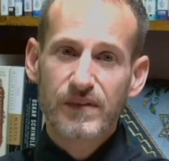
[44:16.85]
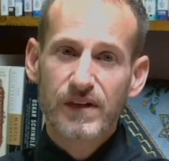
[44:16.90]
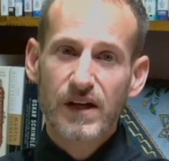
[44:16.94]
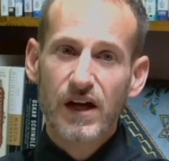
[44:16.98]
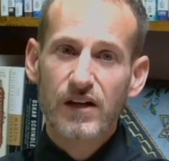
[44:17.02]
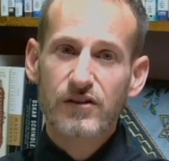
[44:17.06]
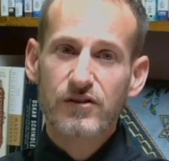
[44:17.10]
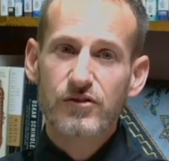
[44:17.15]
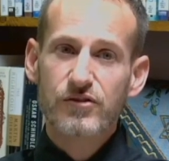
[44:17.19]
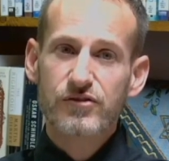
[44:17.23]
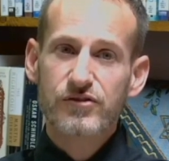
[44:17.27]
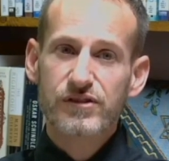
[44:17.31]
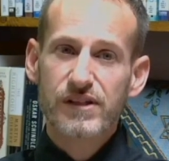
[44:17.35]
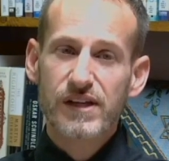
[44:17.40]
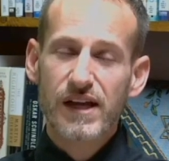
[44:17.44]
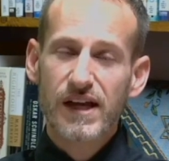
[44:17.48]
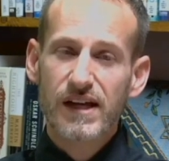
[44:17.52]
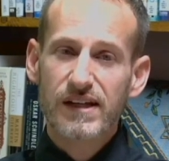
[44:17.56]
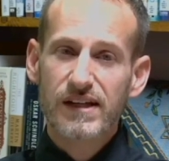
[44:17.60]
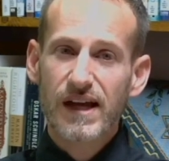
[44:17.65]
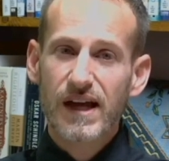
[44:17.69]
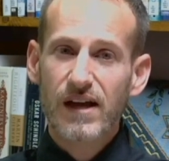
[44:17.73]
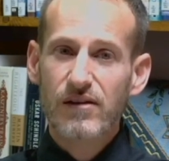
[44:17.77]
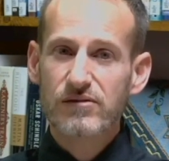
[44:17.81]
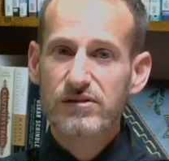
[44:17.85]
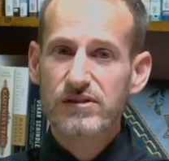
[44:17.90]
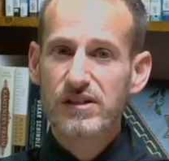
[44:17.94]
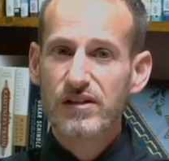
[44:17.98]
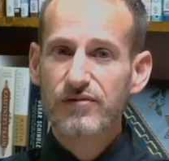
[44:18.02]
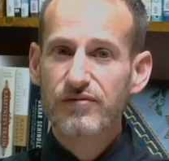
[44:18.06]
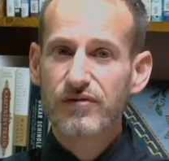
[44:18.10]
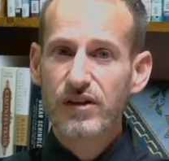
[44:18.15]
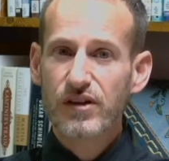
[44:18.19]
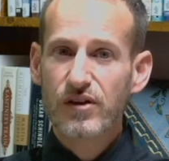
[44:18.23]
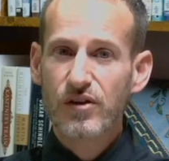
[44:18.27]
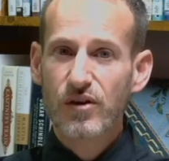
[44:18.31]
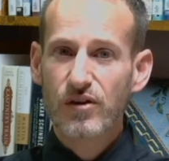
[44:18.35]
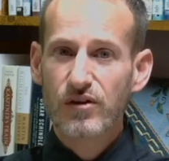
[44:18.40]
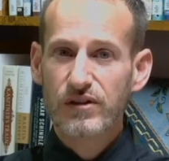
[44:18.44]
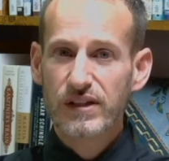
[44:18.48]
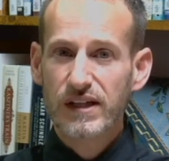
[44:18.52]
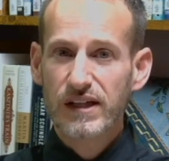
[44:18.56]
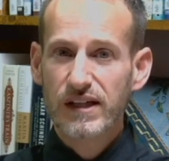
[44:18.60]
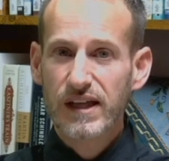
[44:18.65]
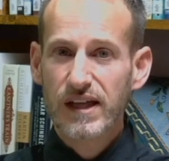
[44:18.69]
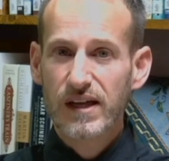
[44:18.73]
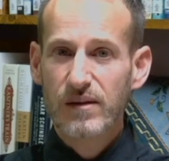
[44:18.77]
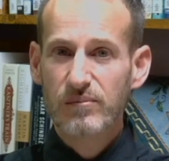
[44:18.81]
understand how difficult
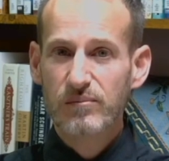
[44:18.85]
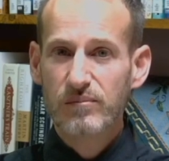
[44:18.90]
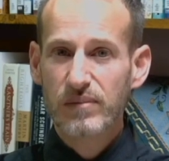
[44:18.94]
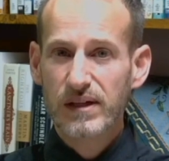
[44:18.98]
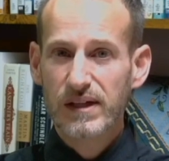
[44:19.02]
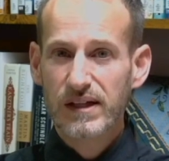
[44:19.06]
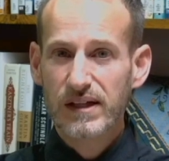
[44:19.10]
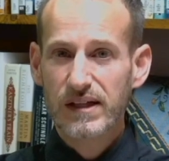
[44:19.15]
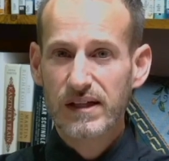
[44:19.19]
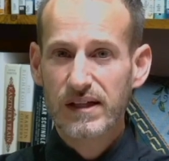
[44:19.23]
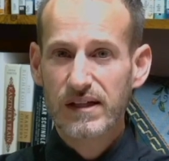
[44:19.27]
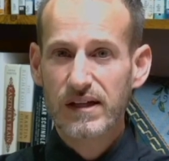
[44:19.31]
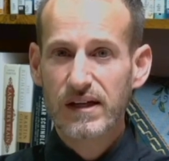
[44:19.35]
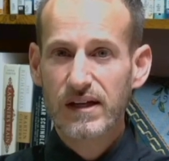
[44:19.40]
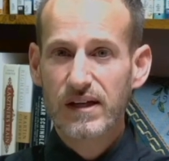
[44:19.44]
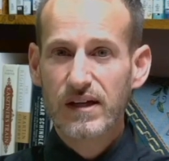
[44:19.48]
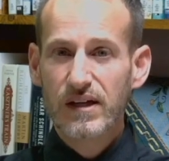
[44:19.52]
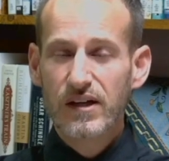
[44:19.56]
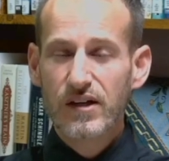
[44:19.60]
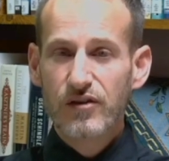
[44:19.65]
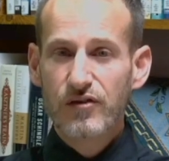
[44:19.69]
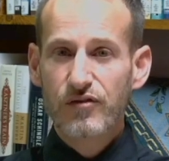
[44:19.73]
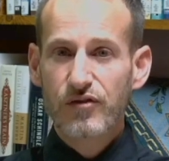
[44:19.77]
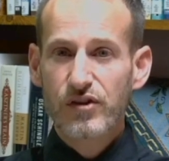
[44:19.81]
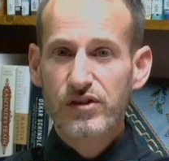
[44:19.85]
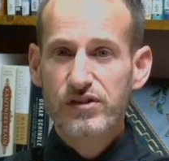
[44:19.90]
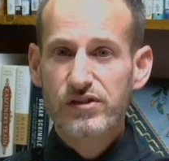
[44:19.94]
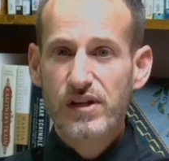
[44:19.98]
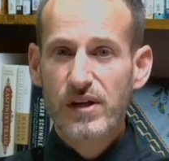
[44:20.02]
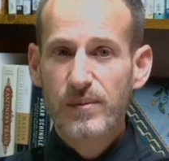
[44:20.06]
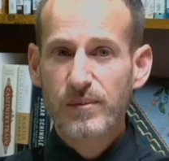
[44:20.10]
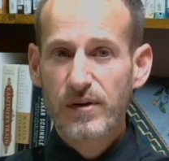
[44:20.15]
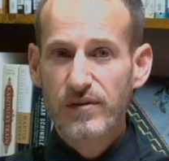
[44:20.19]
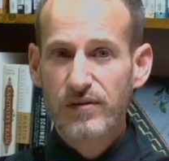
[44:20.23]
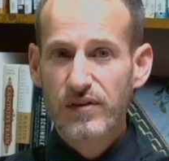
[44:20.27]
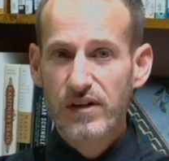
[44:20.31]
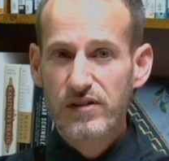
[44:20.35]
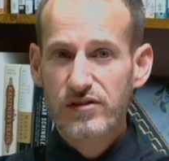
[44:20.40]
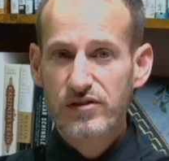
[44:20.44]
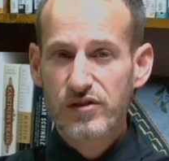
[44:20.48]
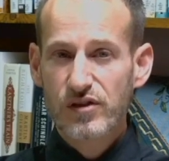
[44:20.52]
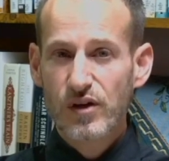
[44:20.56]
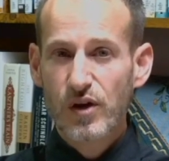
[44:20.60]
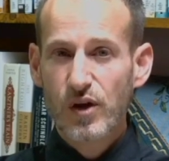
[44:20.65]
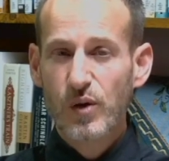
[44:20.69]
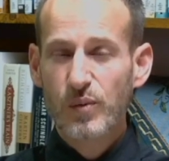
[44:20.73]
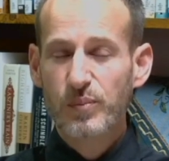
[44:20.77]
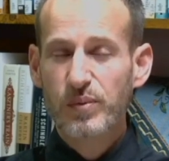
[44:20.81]
it can be for some of us
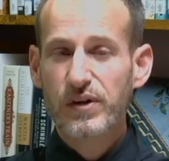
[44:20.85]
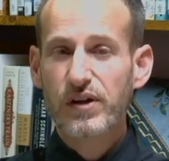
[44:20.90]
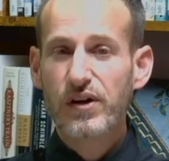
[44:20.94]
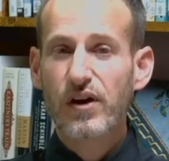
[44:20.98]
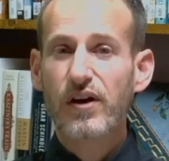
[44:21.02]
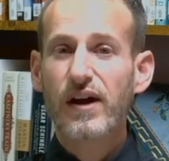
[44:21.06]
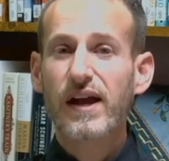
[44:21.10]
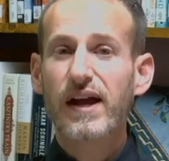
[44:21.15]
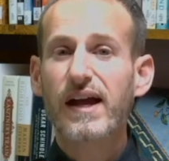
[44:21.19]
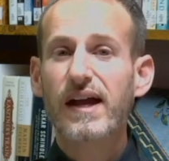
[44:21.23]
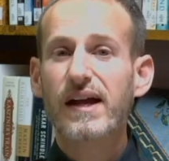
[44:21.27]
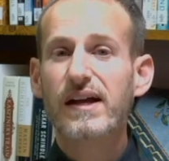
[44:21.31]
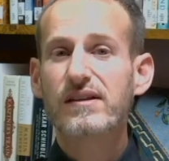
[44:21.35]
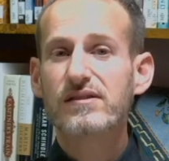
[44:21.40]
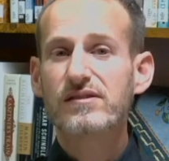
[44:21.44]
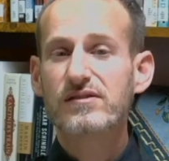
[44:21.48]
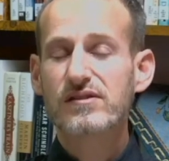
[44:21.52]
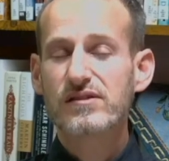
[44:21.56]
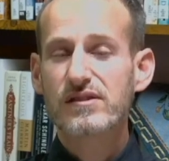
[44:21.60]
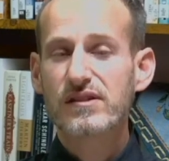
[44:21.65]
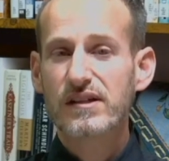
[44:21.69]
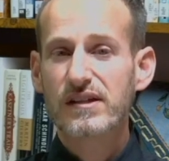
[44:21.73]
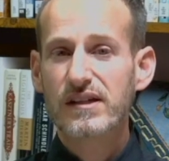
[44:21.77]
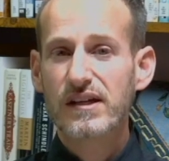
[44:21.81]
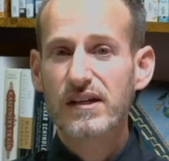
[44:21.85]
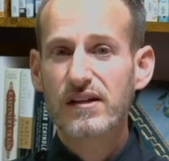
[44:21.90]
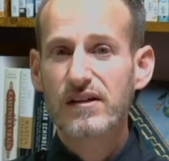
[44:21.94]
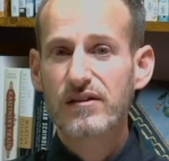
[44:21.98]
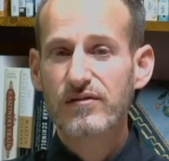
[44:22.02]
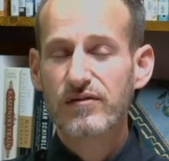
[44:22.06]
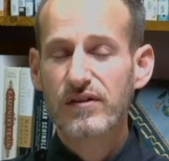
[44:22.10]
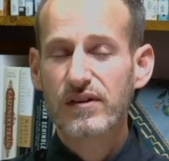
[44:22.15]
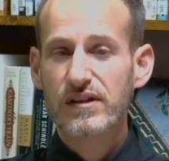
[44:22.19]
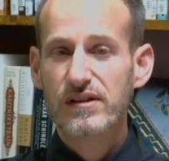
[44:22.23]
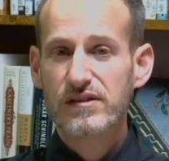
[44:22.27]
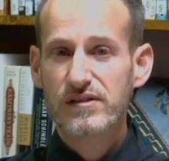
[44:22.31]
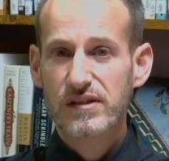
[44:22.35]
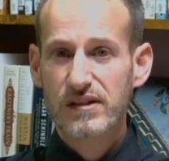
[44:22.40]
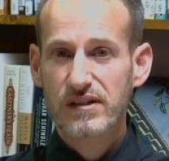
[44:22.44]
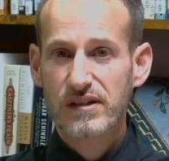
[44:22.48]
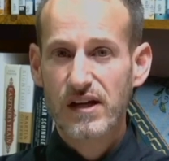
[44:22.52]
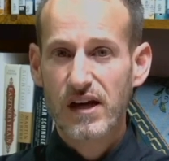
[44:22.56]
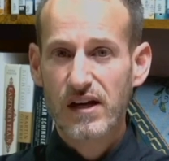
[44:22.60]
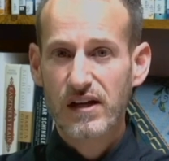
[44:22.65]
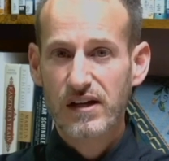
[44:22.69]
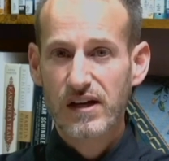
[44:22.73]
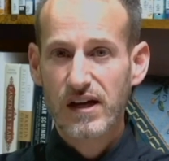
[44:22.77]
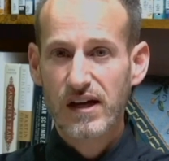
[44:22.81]
to open our hands to give
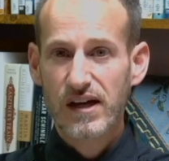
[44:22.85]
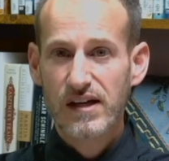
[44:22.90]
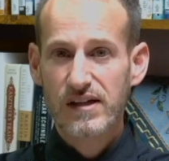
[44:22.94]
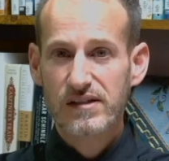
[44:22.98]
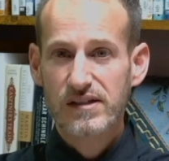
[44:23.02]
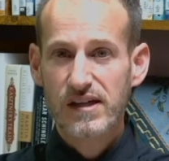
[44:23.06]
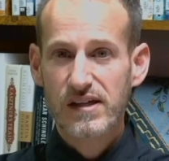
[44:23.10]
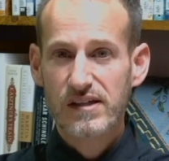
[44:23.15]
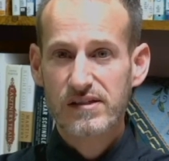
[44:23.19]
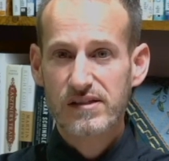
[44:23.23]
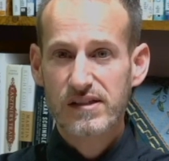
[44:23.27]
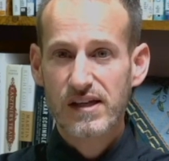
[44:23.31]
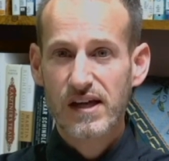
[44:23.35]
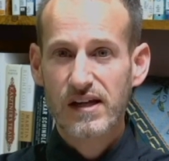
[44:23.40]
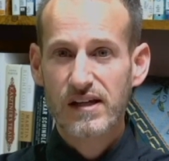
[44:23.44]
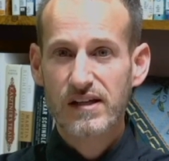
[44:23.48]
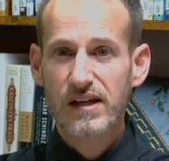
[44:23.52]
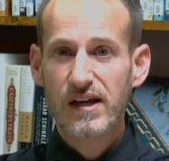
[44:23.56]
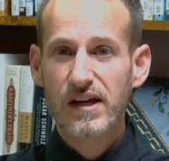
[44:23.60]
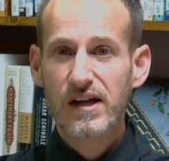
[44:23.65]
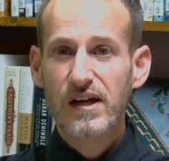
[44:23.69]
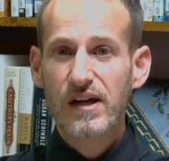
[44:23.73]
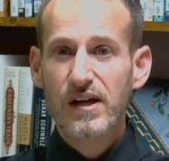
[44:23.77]
tzedakah, as I said,